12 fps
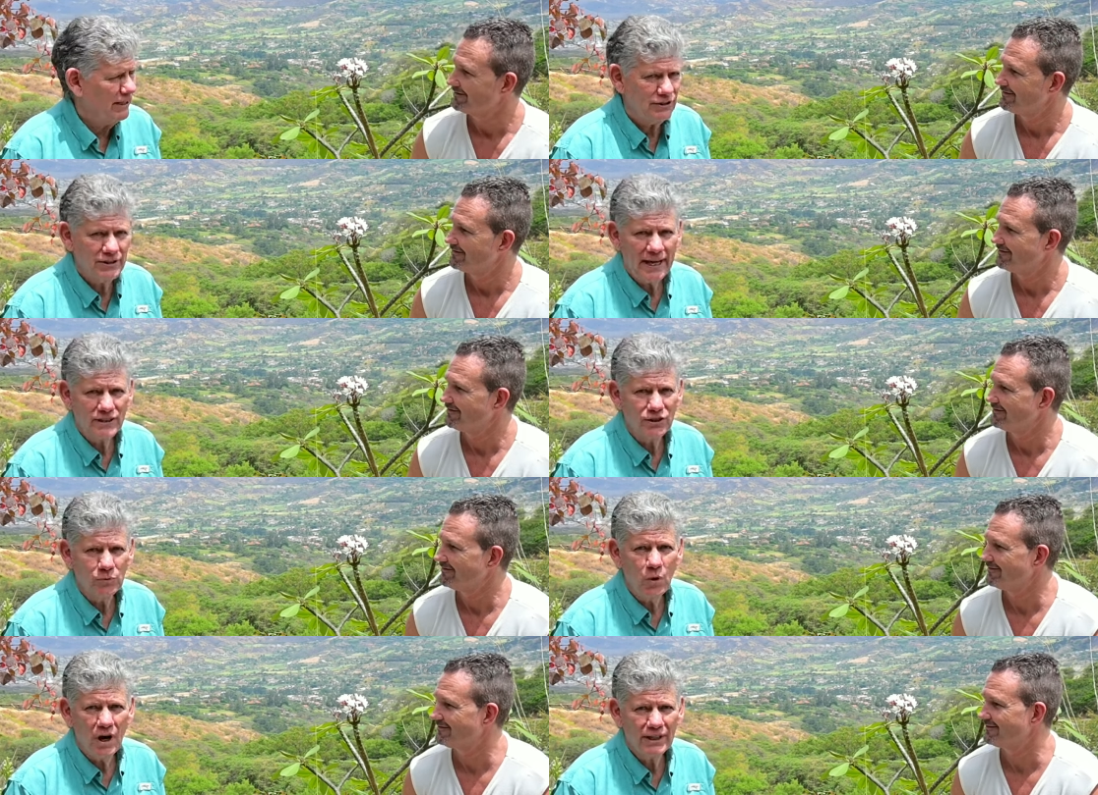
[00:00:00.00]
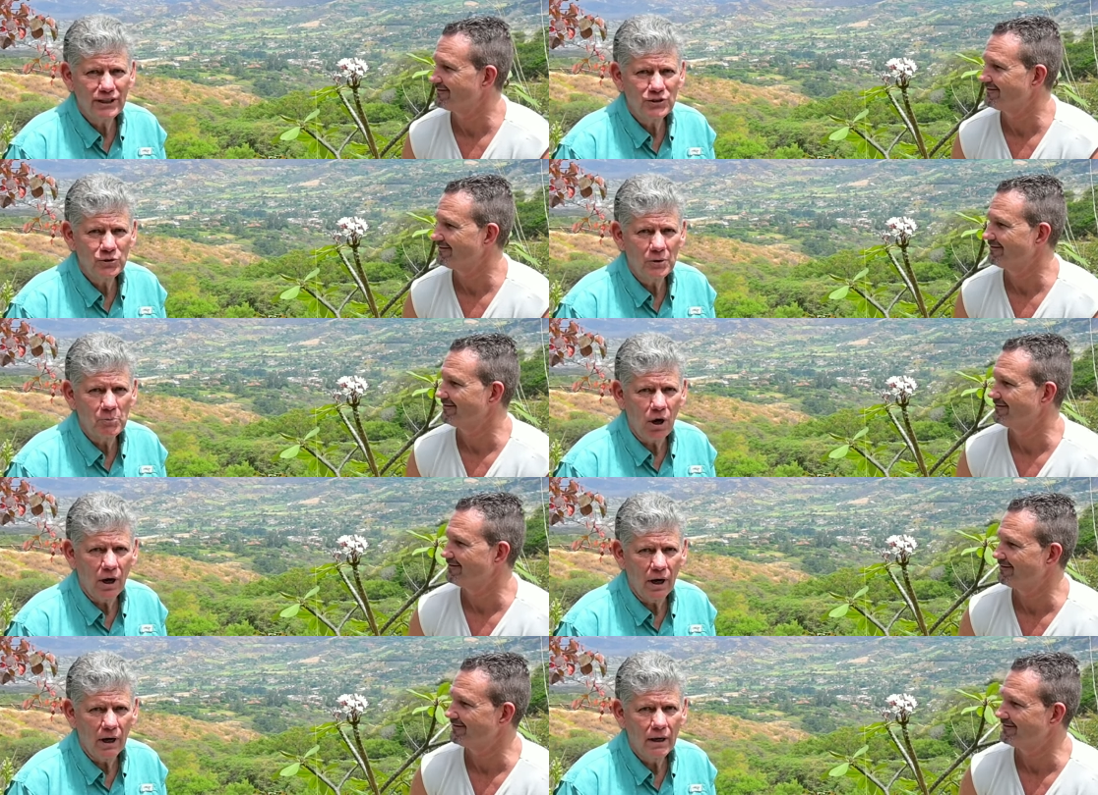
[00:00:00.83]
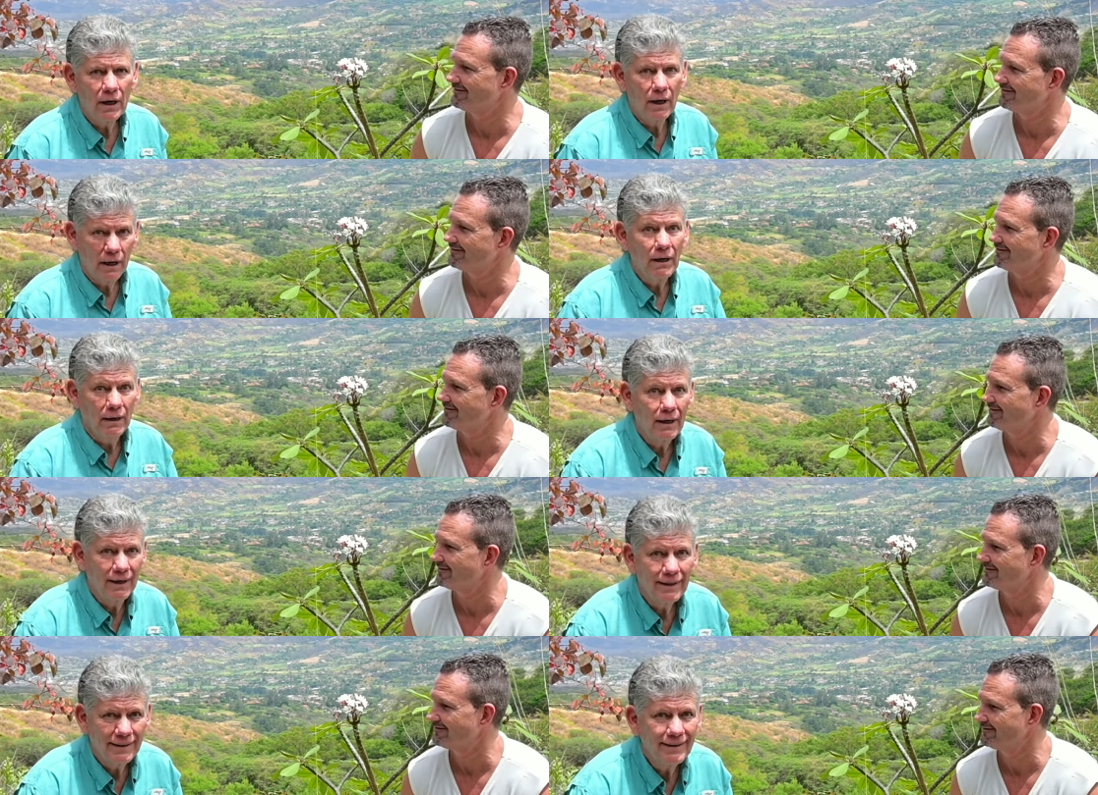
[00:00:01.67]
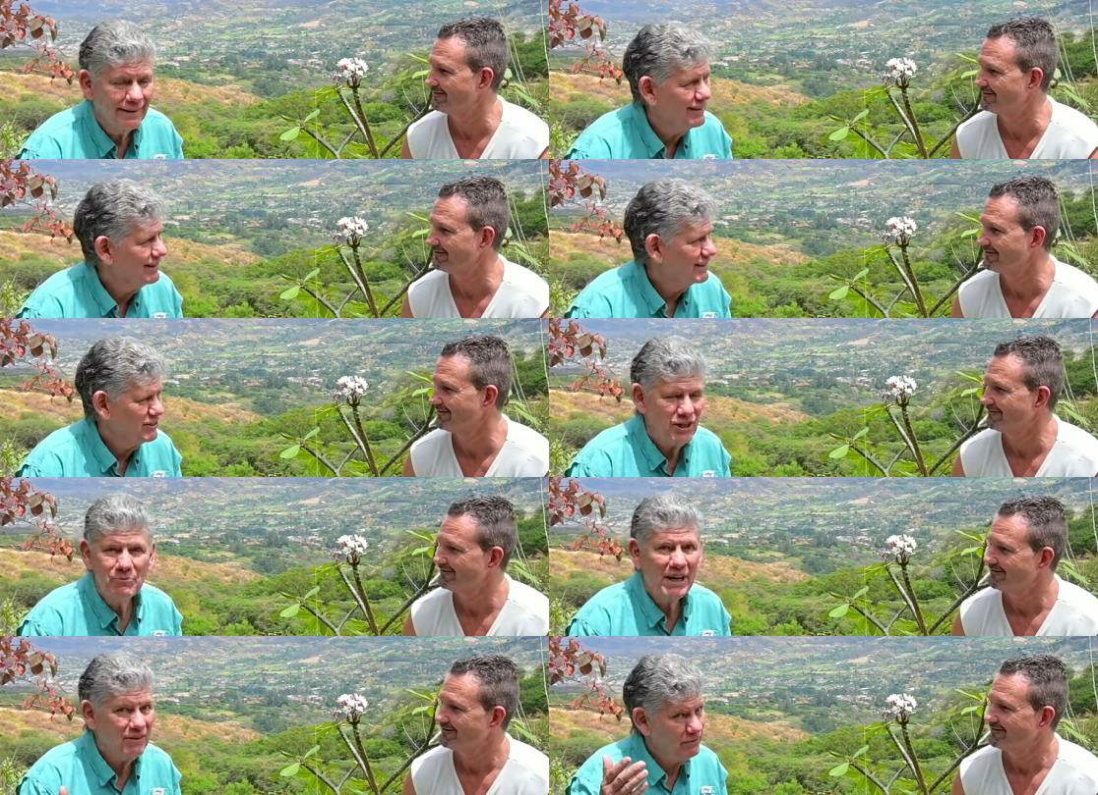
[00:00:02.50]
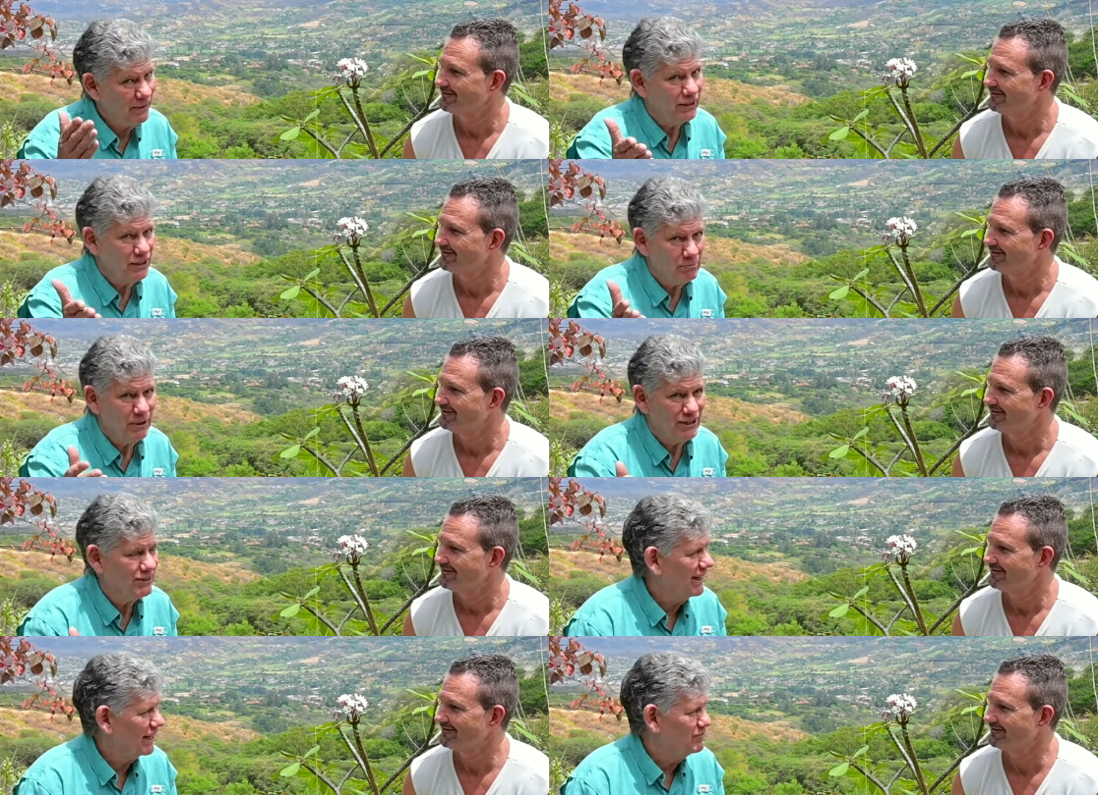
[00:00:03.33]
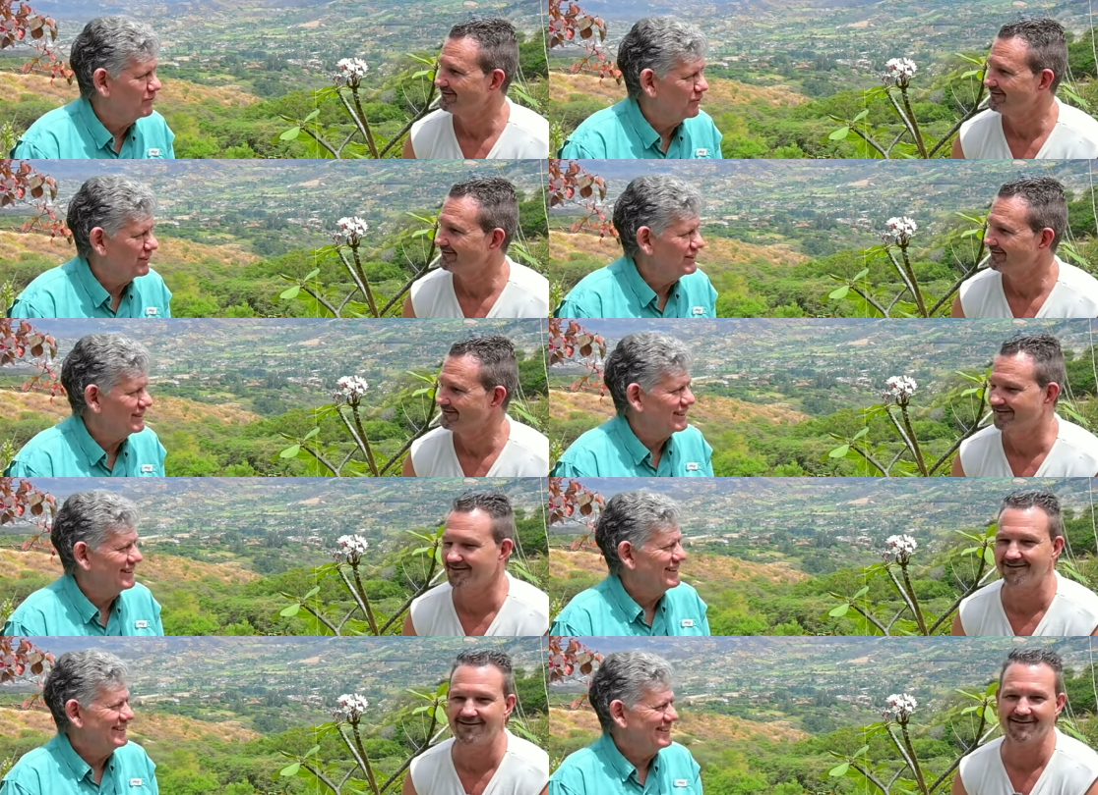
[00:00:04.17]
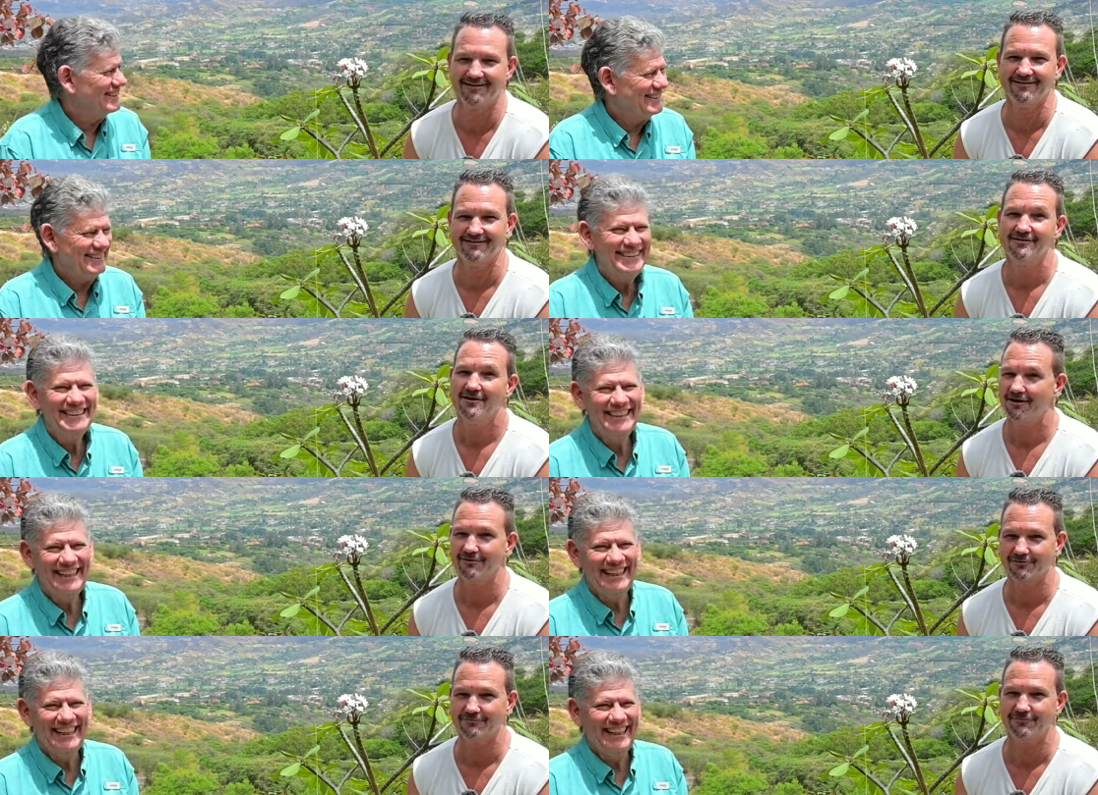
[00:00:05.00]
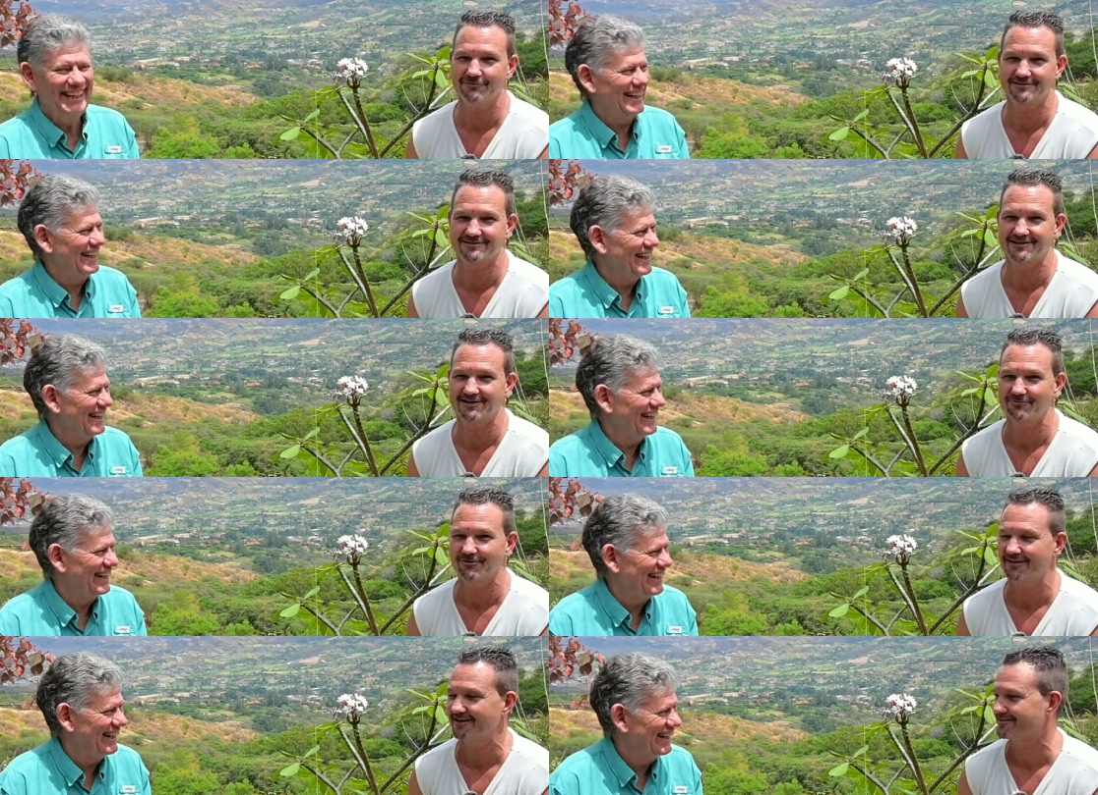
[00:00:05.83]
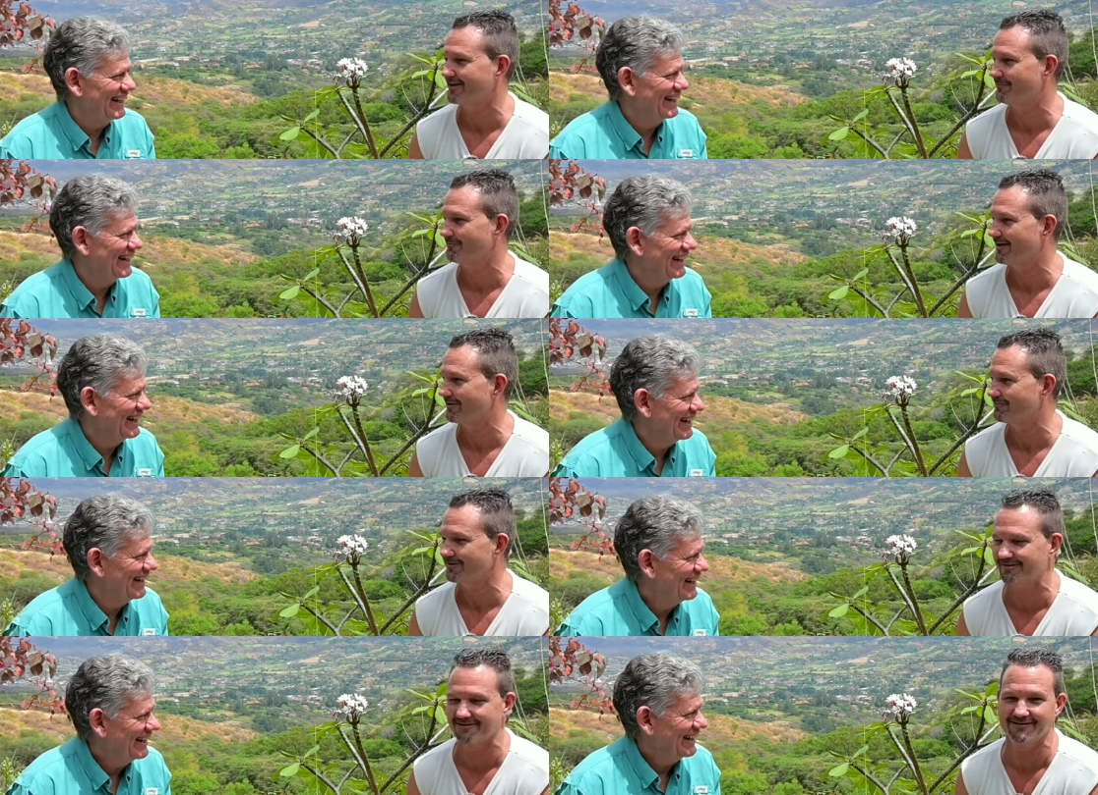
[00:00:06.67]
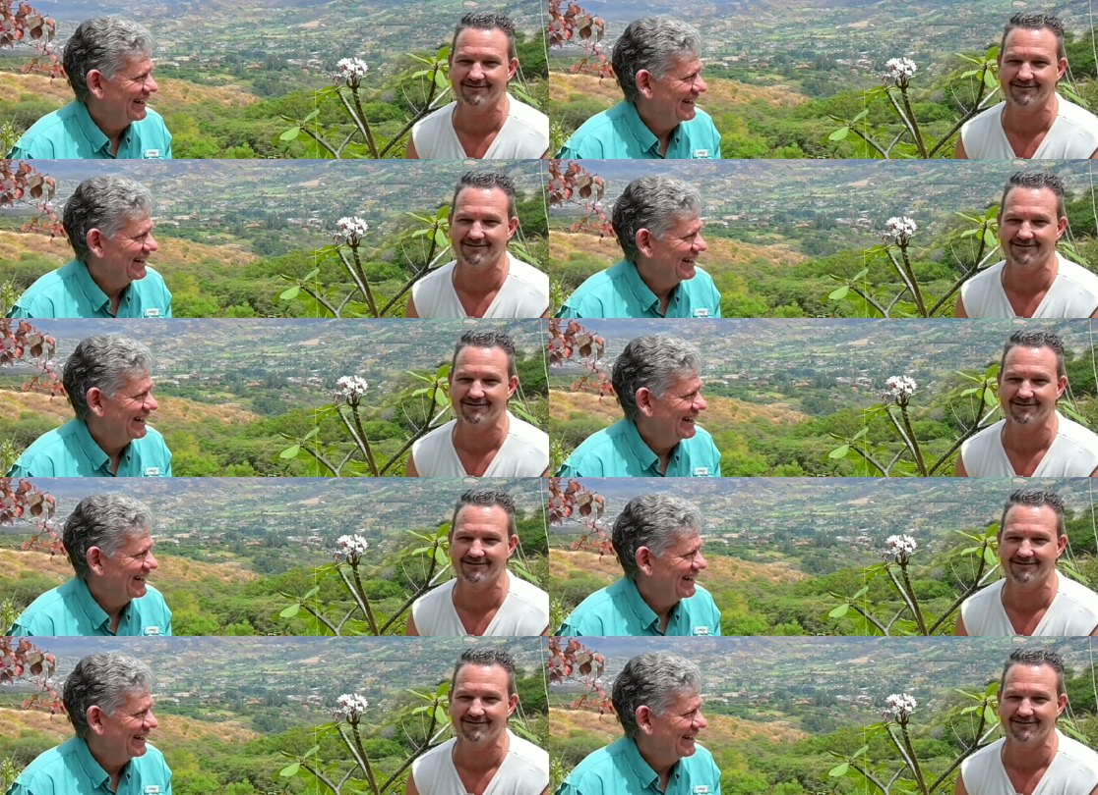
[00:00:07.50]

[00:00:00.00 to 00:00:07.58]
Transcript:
Speaker 1: and a Texan walk into a bar. Somebody fill in the punchline for us there.
Speaker 2: I'll look forward to seeing what that's coming back with.